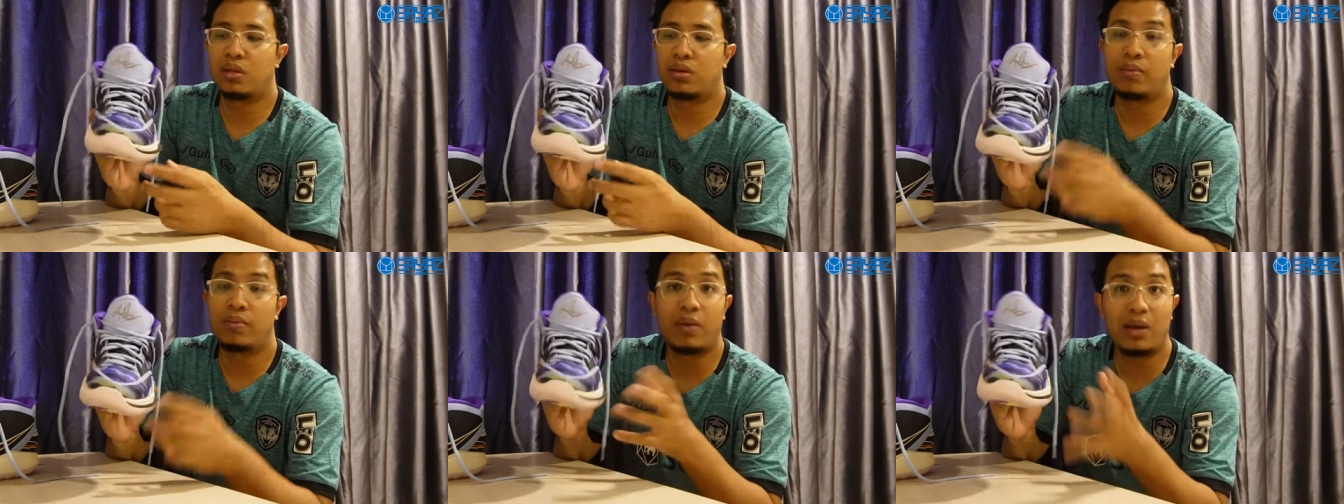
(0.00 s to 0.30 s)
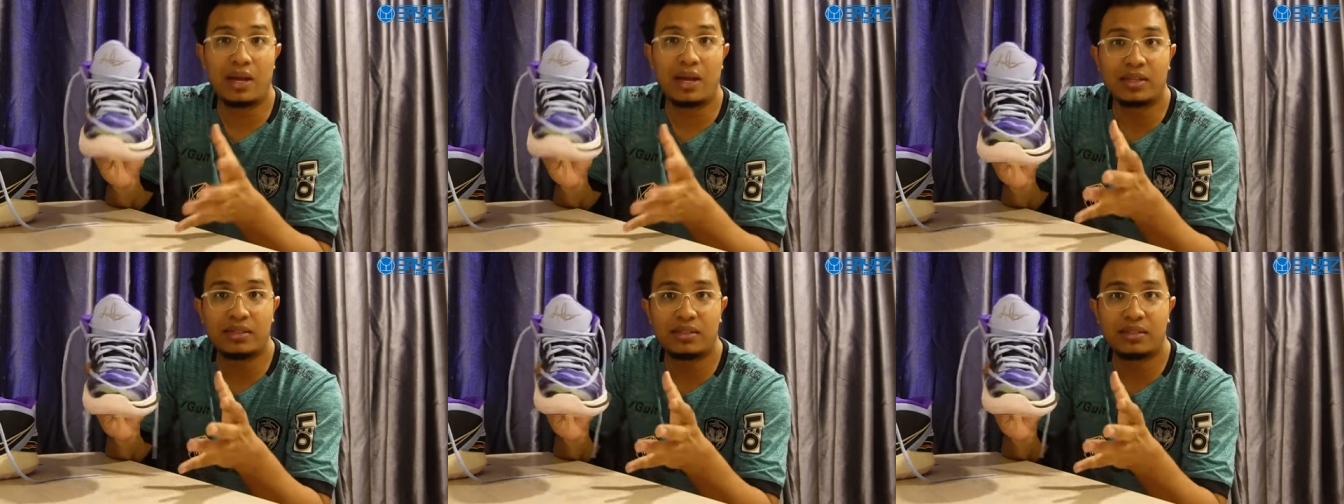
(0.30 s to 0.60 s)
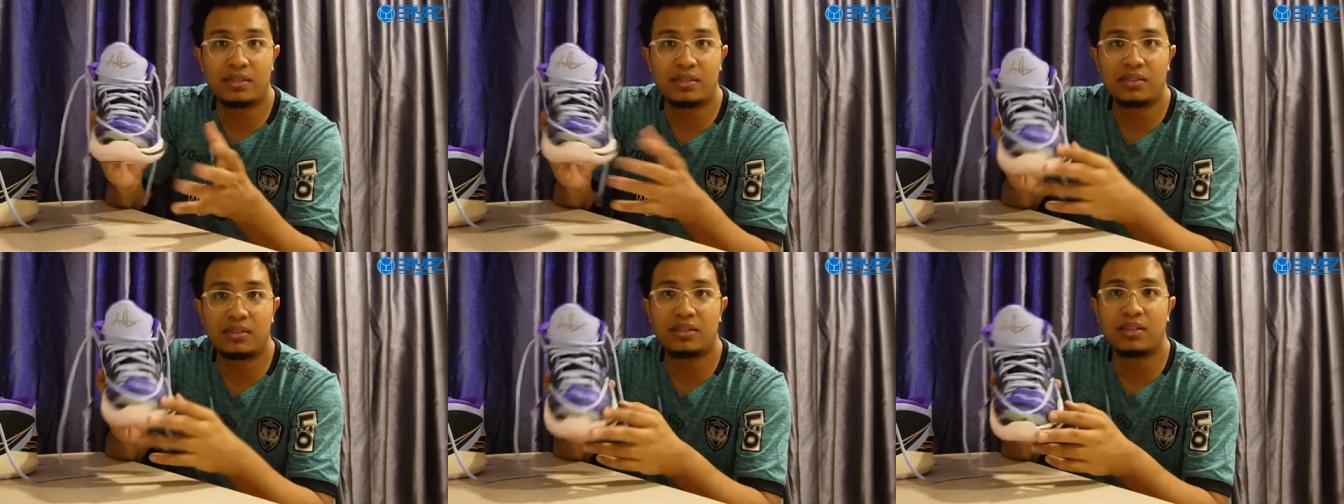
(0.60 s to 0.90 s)

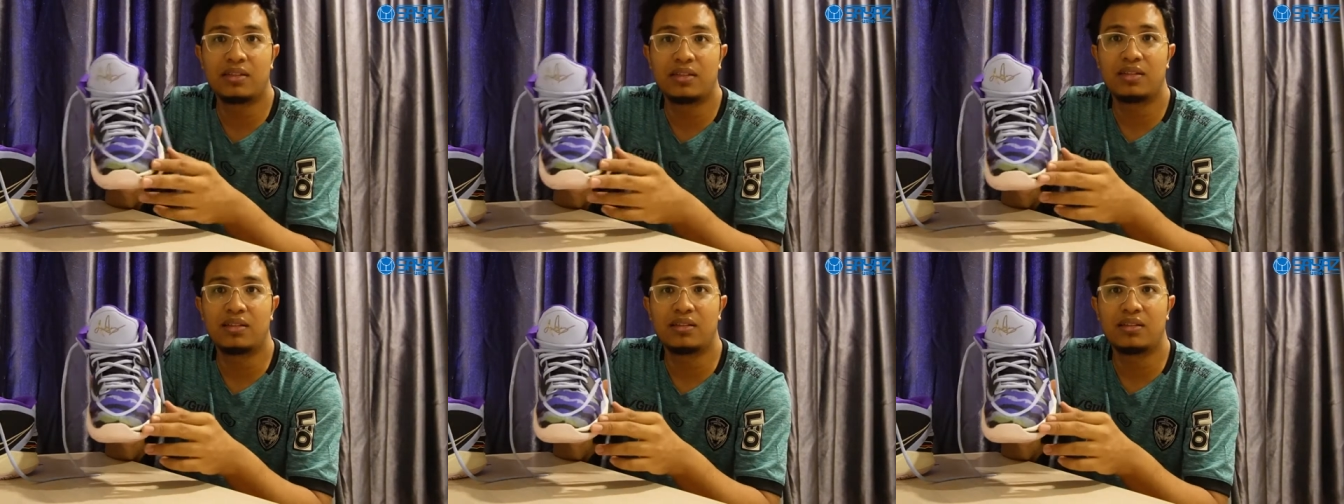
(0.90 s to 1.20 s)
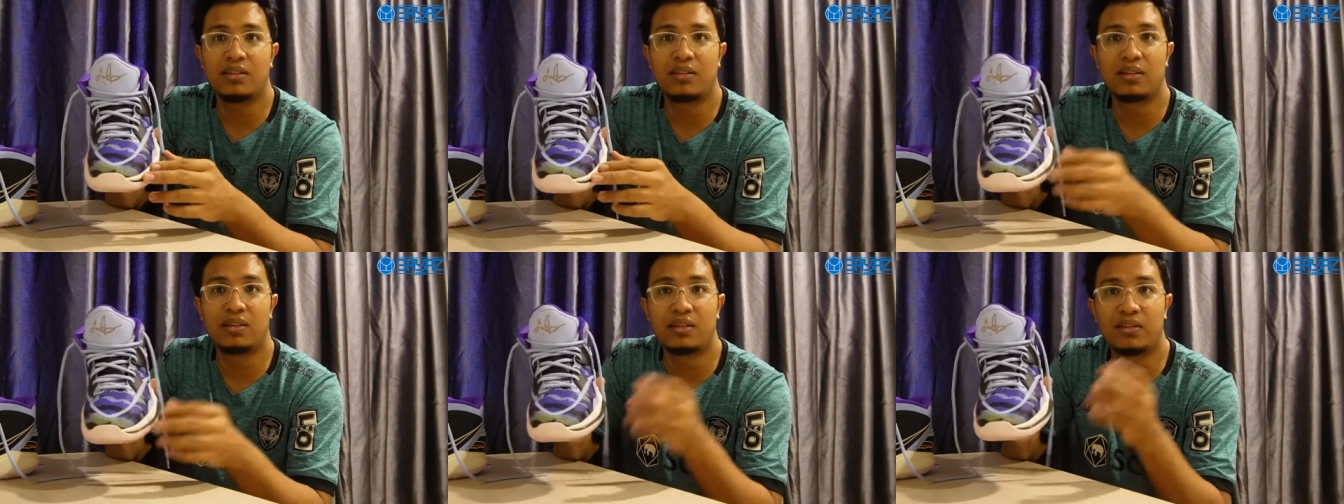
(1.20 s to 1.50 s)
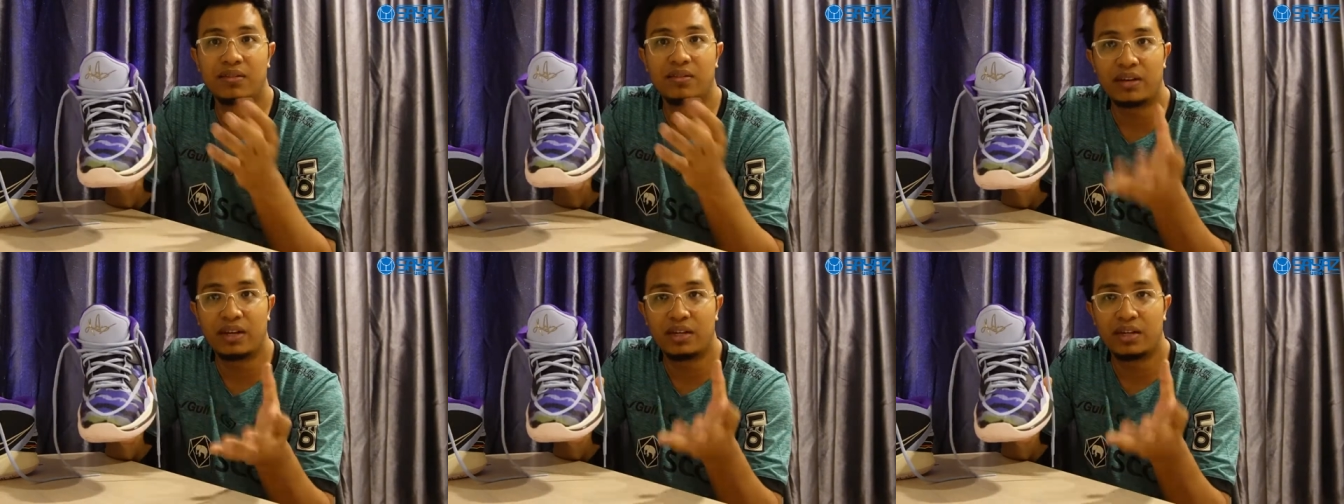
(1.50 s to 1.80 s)
Plus the
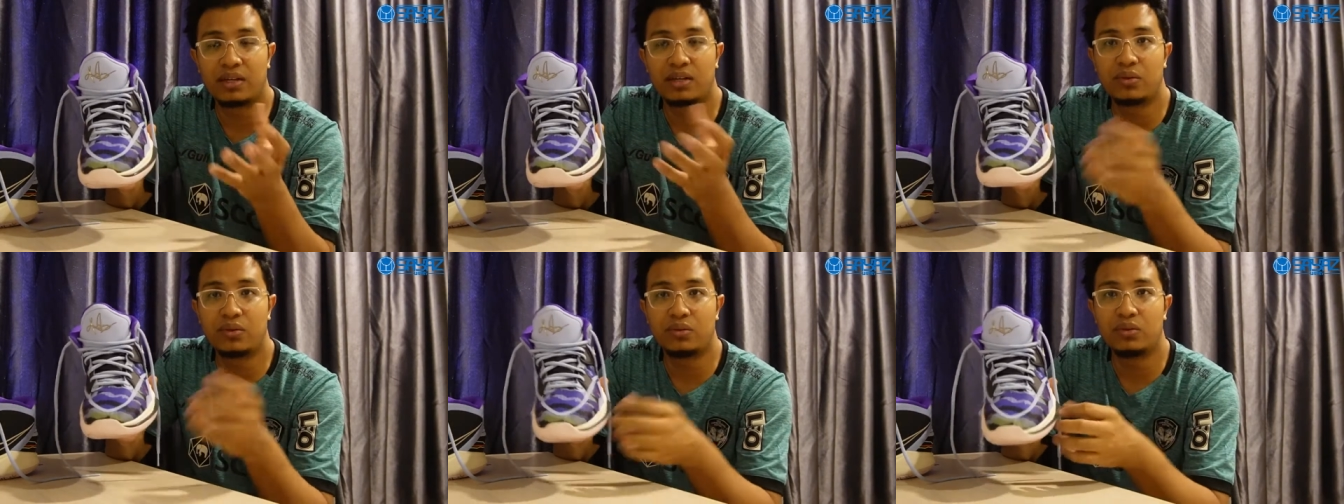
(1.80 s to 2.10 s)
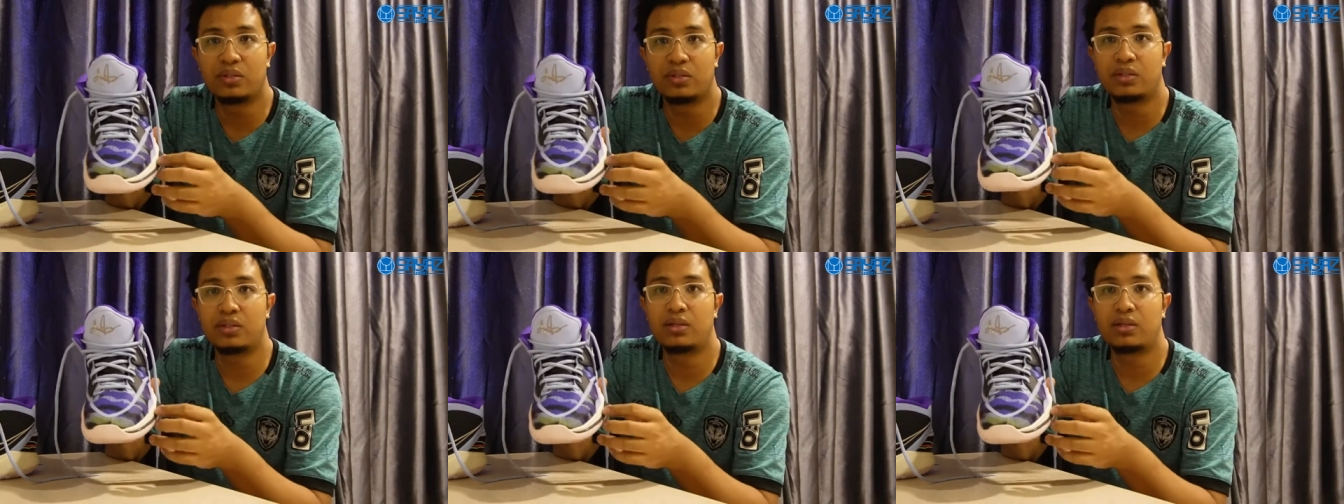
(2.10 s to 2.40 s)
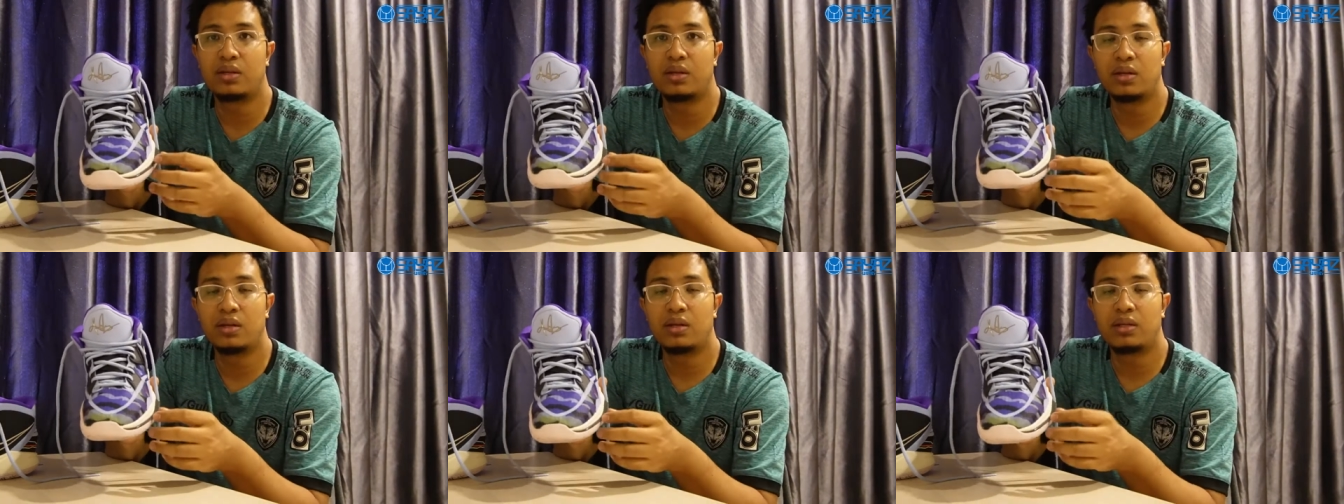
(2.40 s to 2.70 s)
great cushion
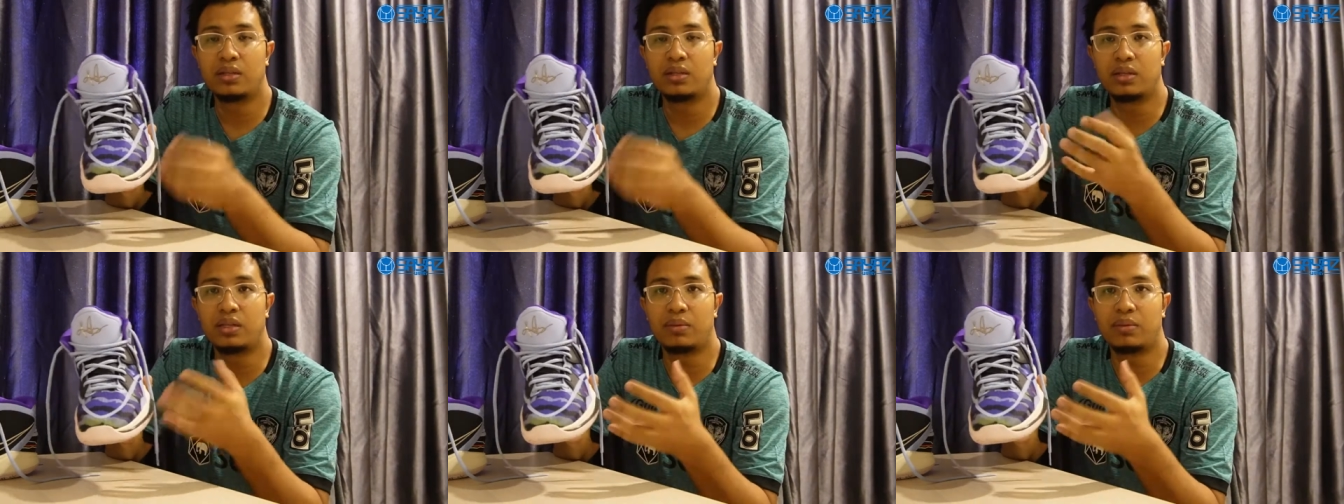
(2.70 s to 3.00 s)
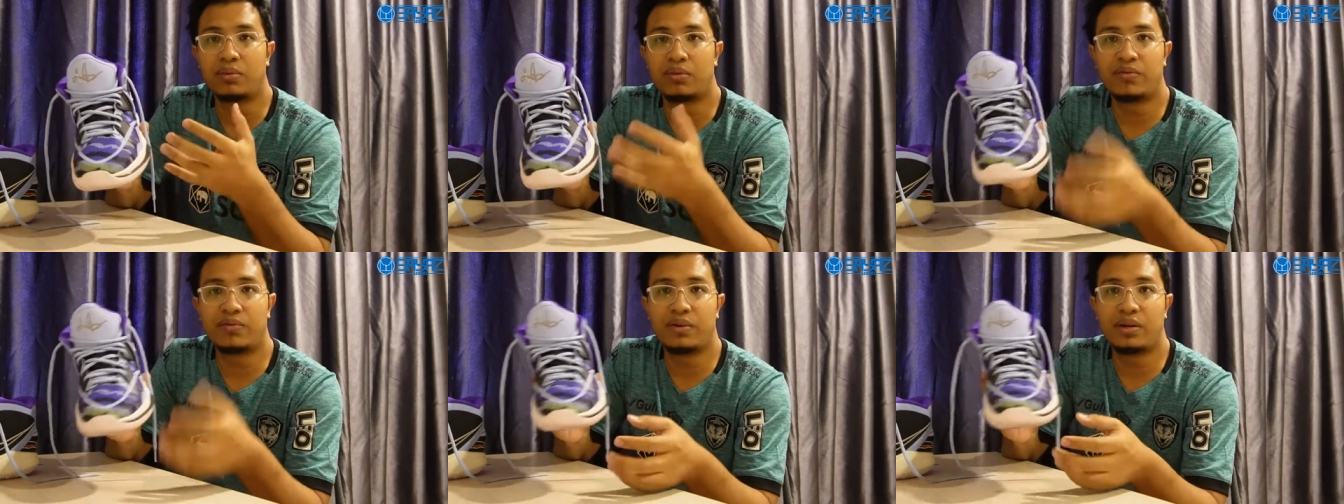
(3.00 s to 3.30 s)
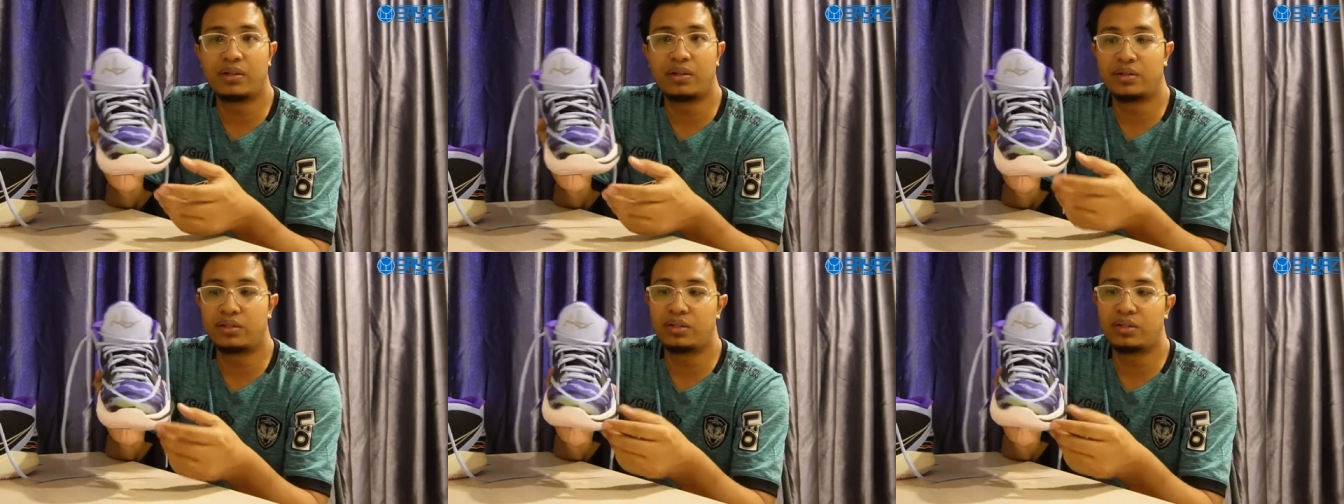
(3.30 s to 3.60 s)
that they provide
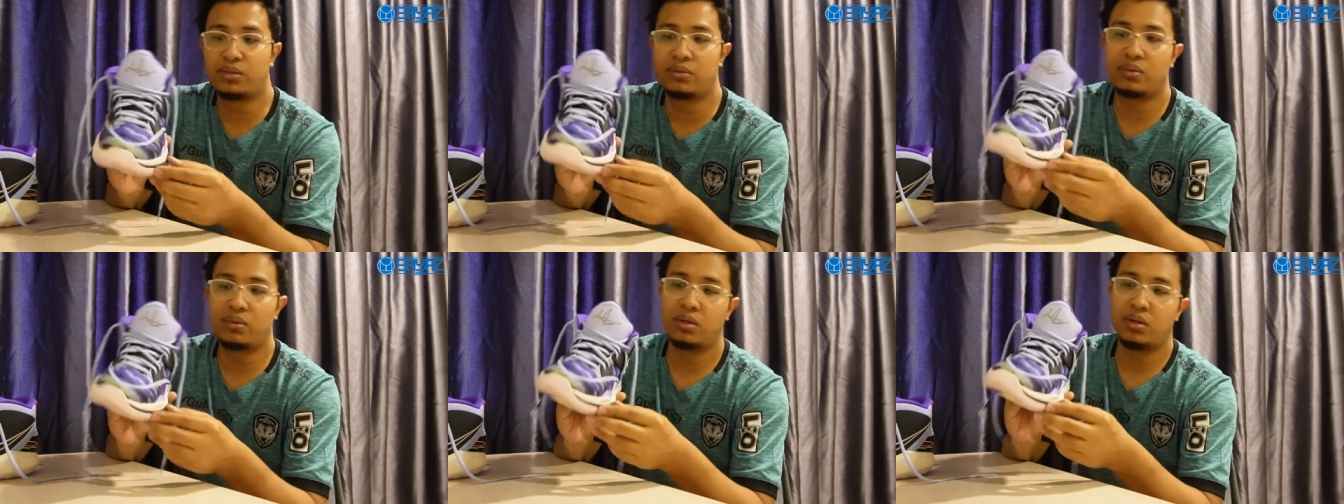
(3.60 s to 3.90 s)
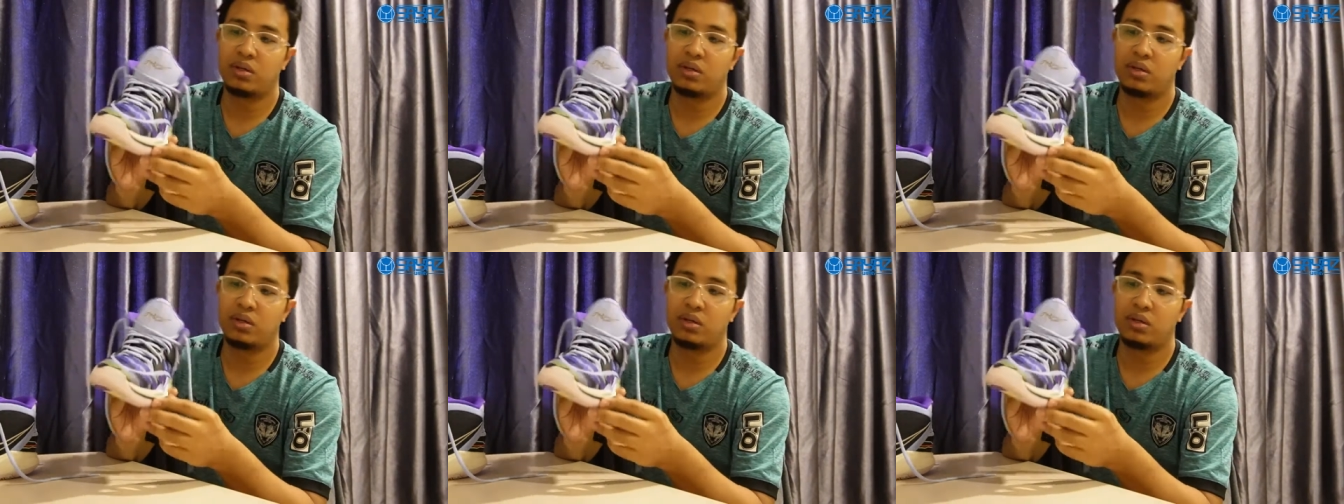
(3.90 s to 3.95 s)
in the shoe.